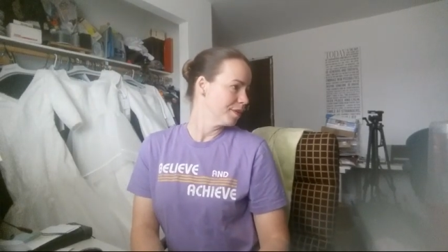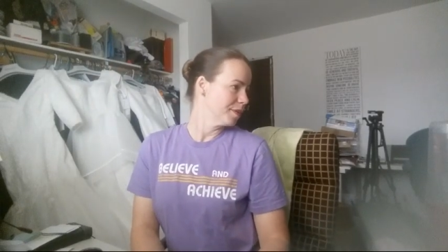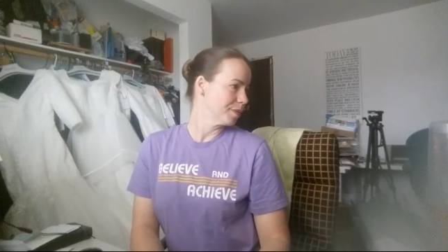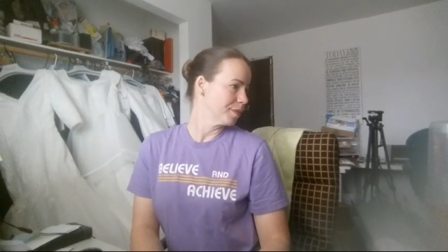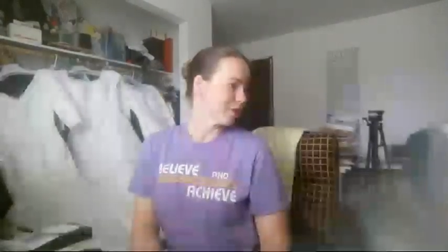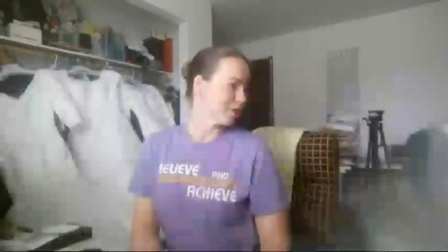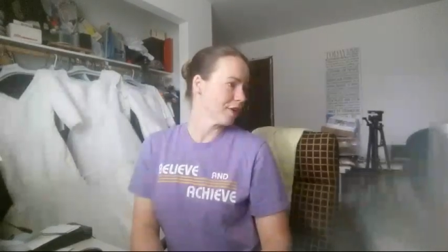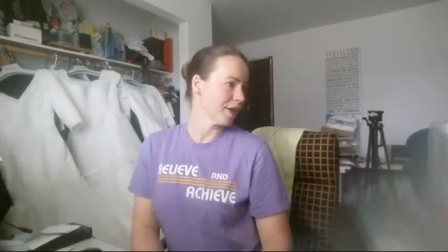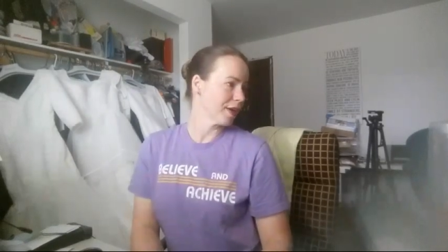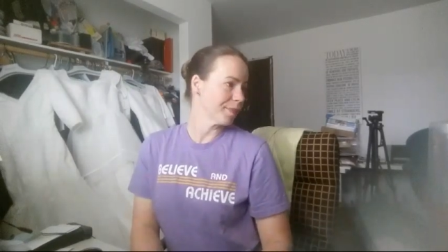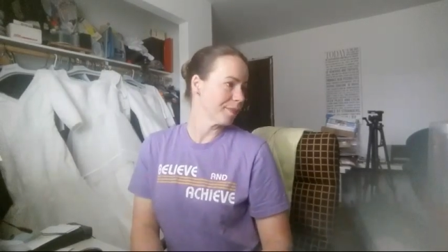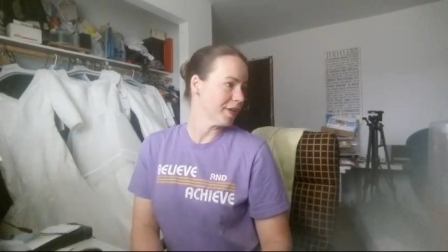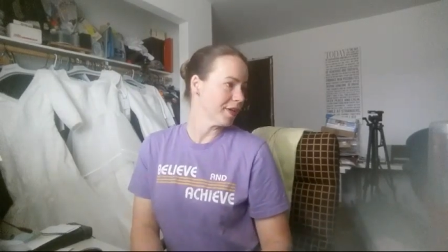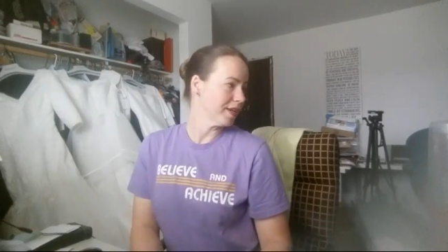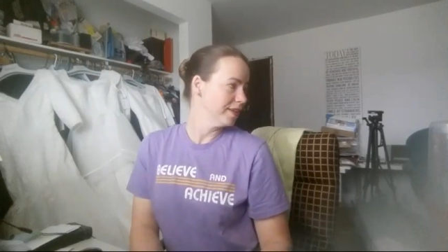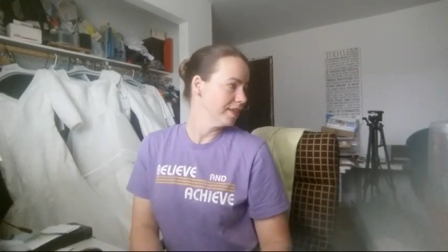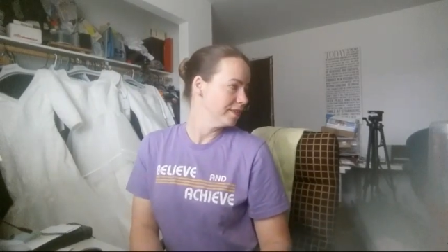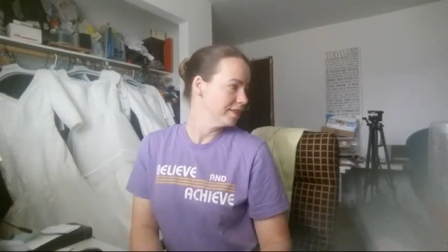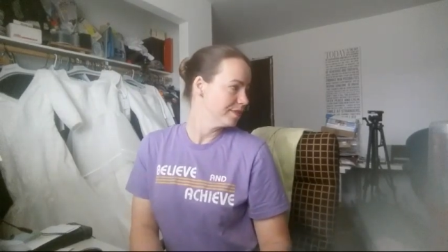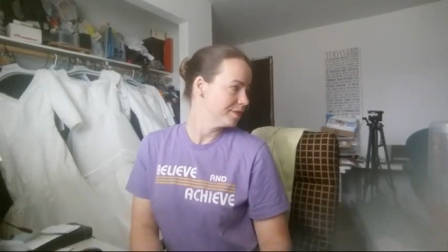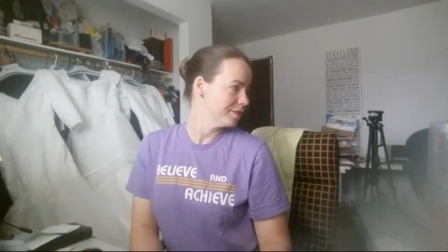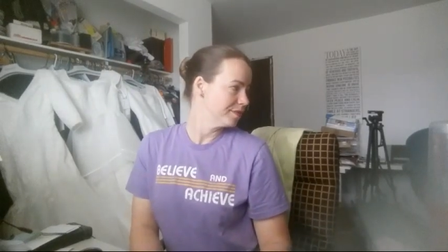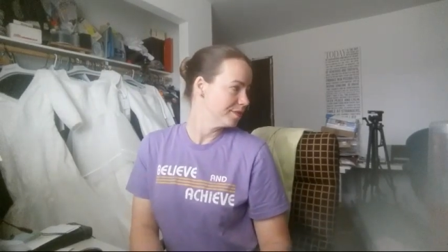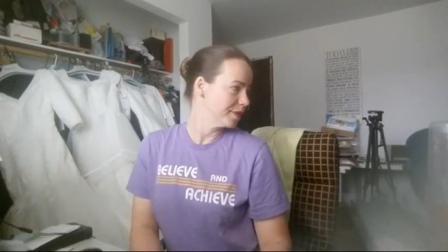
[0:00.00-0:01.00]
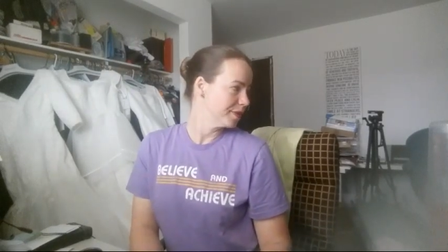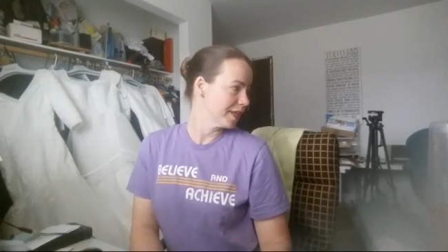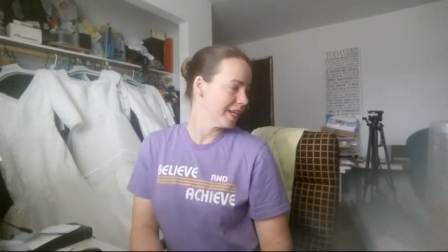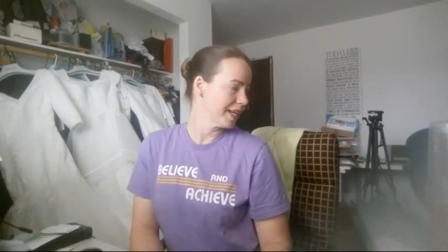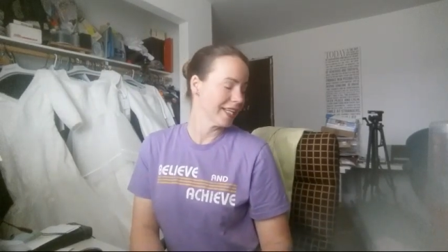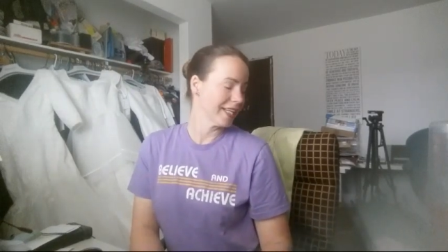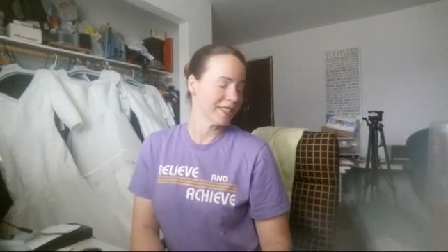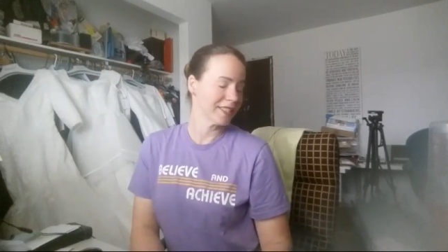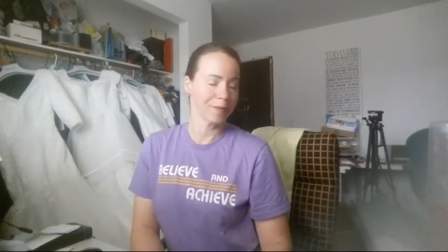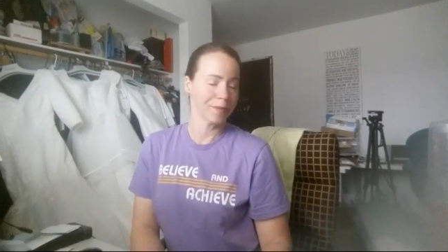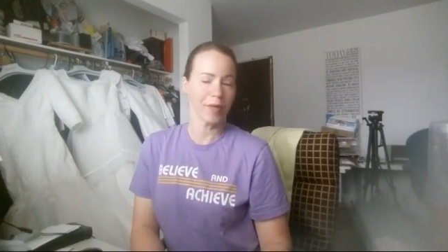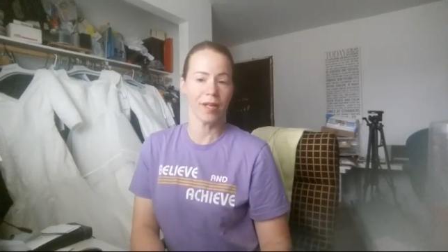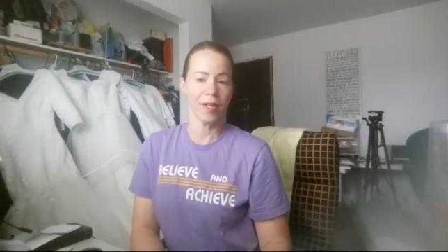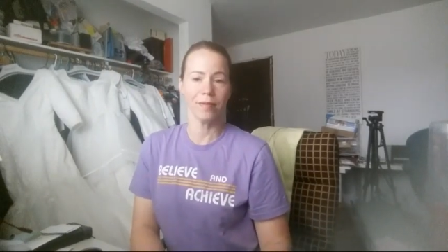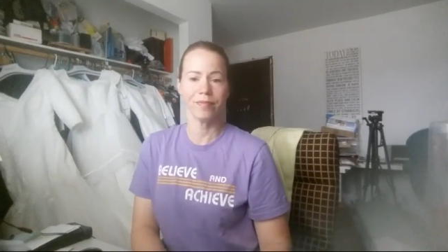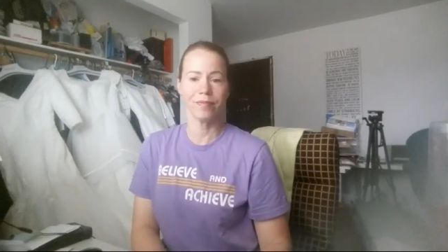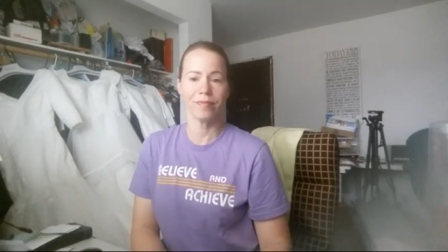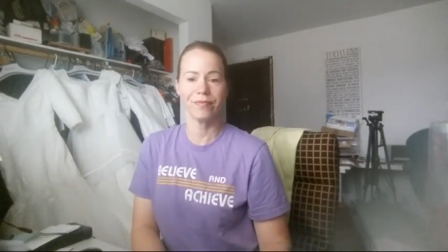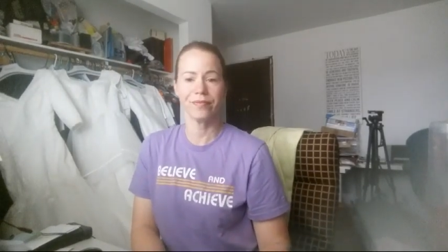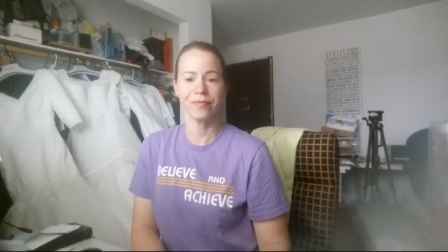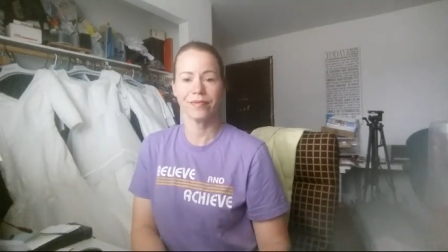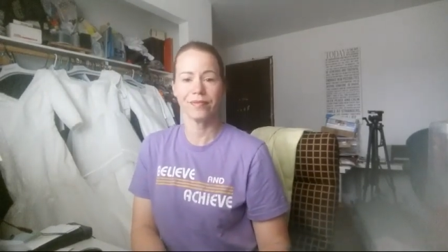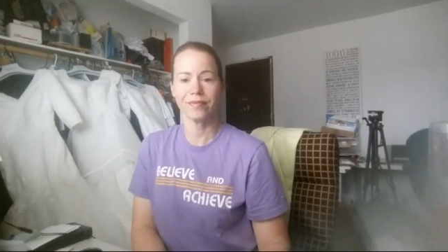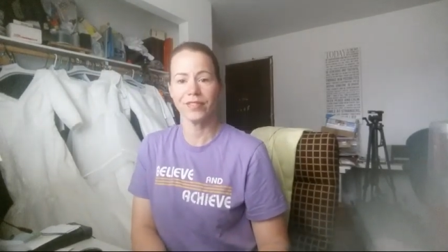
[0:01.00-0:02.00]
my grandma, my dad's
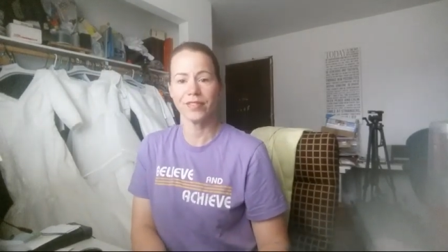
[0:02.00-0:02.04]
mom.